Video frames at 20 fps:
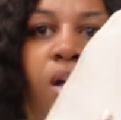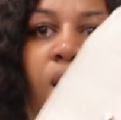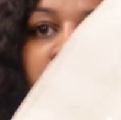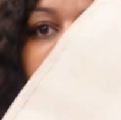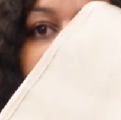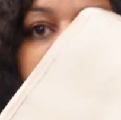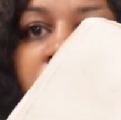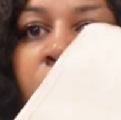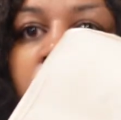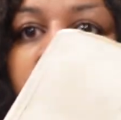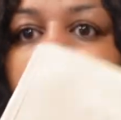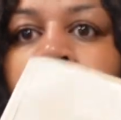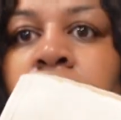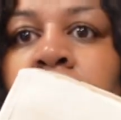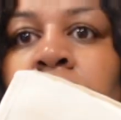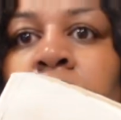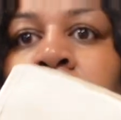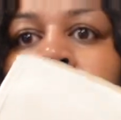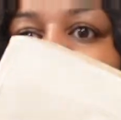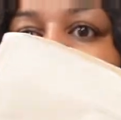I think this
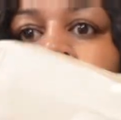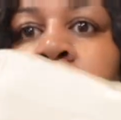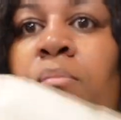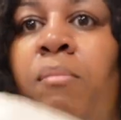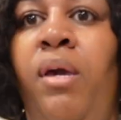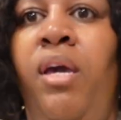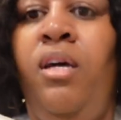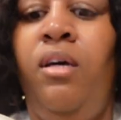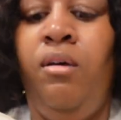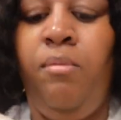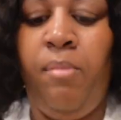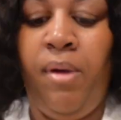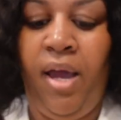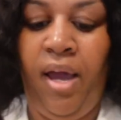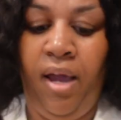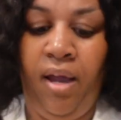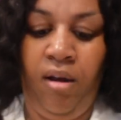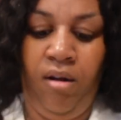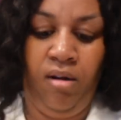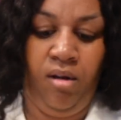is a makeup
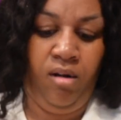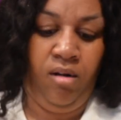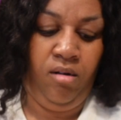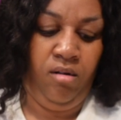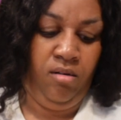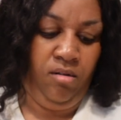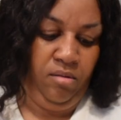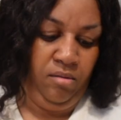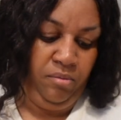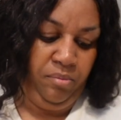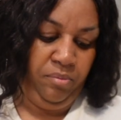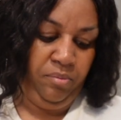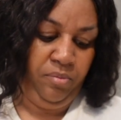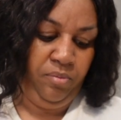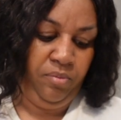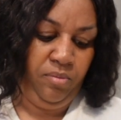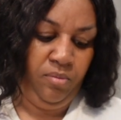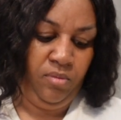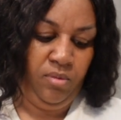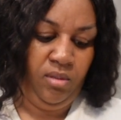bag or
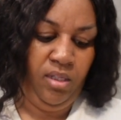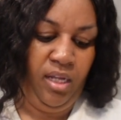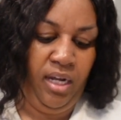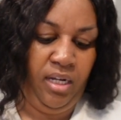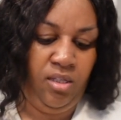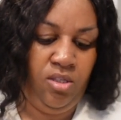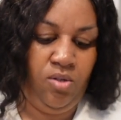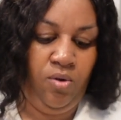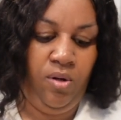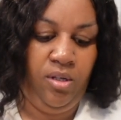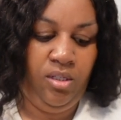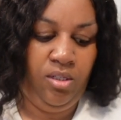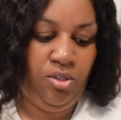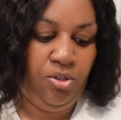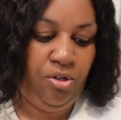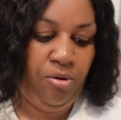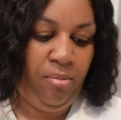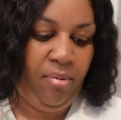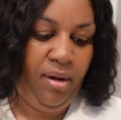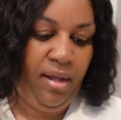like a
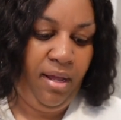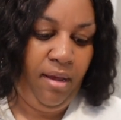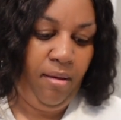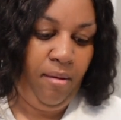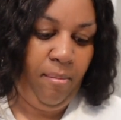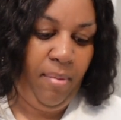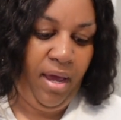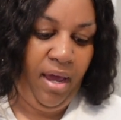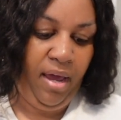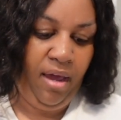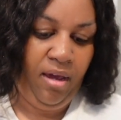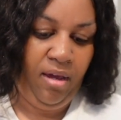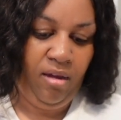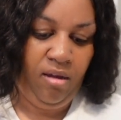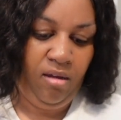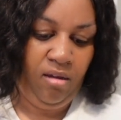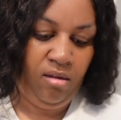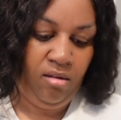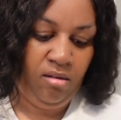toiletry bag.